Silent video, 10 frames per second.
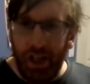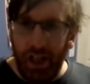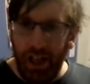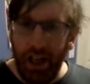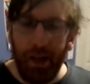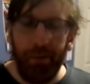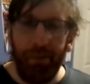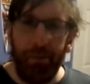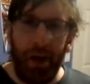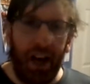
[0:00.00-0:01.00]

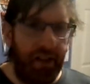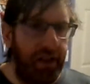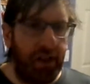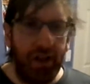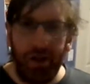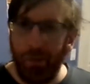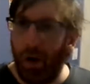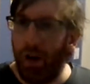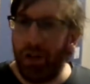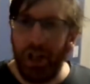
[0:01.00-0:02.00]
him passing to
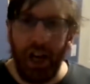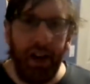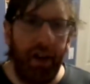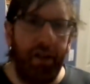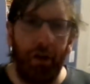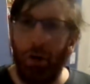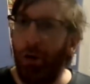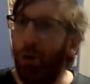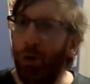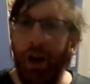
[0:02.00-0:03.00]
Ja'Marr Chase
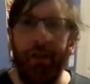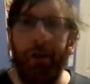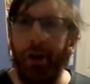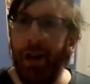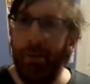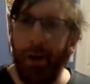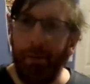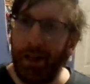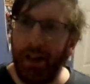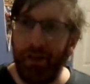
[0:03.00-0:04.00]
or whoever he may
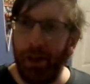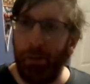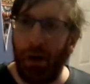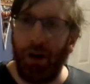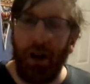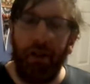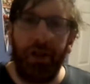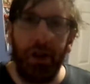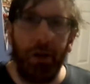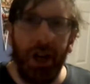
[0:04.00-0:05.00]
be giving the ball
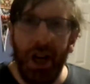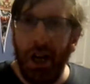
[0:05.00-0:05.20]
off to.